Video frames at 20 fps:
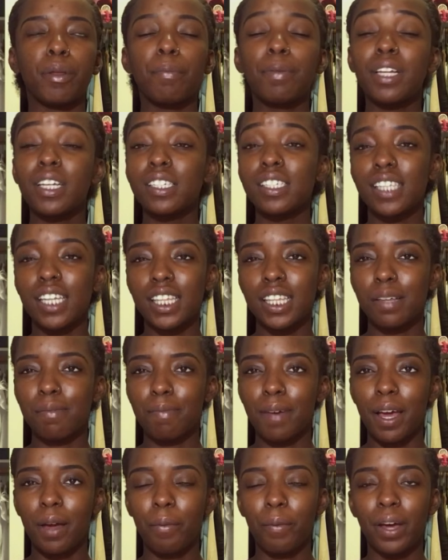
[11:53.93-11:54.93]
please send
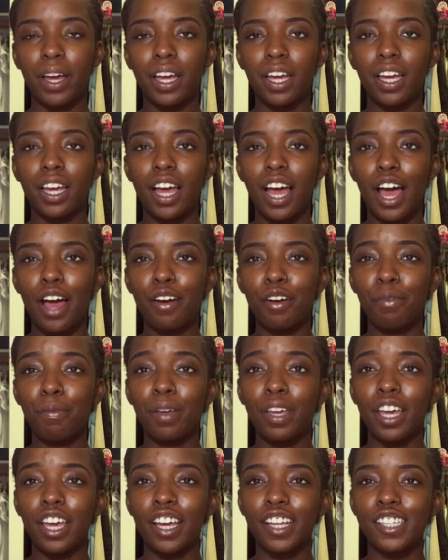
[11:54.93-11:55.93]
them my way. I will
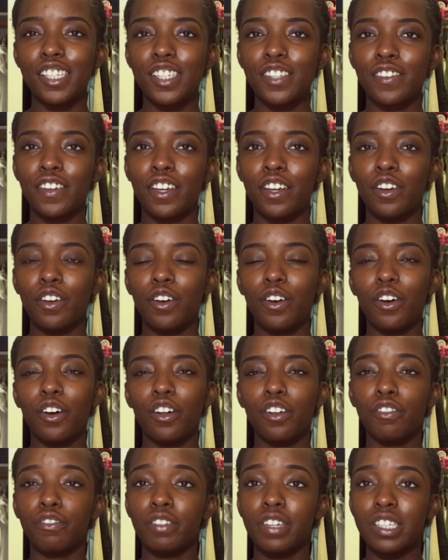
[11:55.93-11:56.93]
be answering
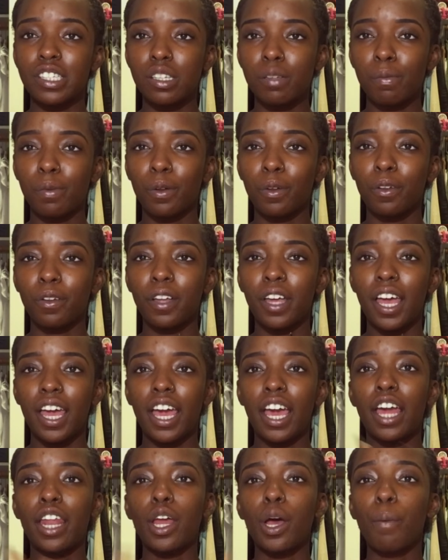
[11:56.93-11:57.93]
all reasonable
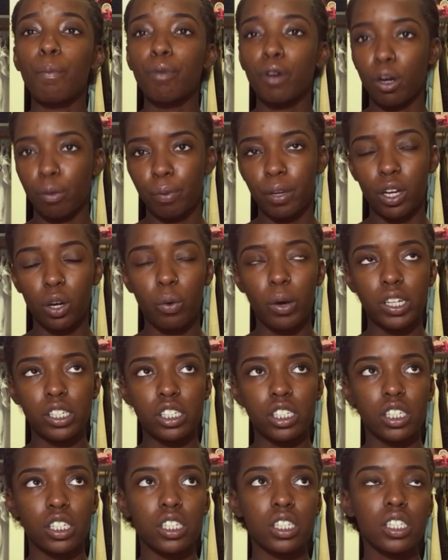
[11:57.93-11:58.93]
and appropriate
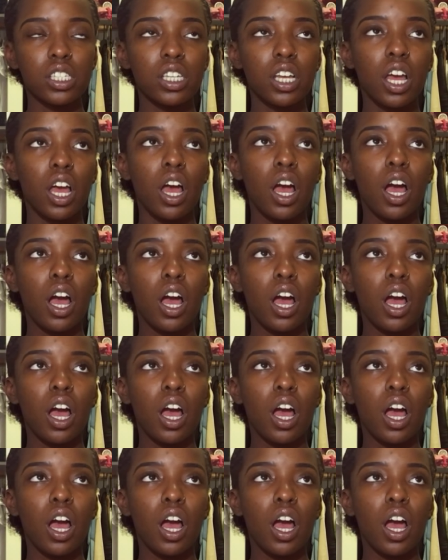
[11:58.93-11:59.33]
questions.